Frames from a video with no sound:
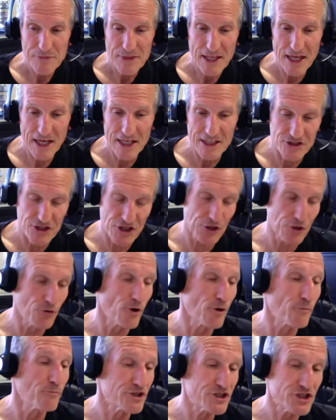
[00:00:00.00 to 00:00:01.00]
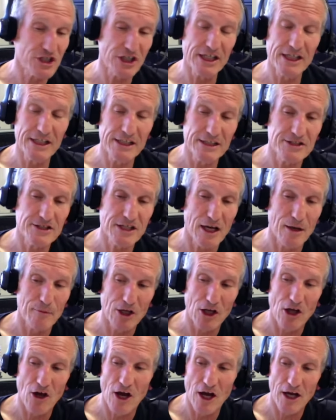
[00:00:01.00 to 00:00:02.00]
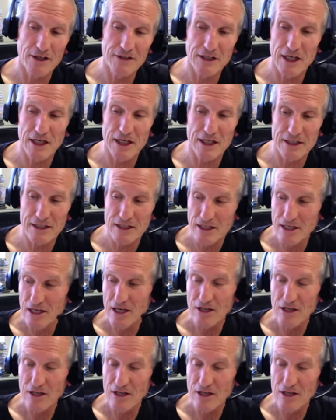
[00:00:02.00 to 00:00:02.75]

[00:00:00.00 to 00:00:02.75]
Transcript: As the newer machines come along, the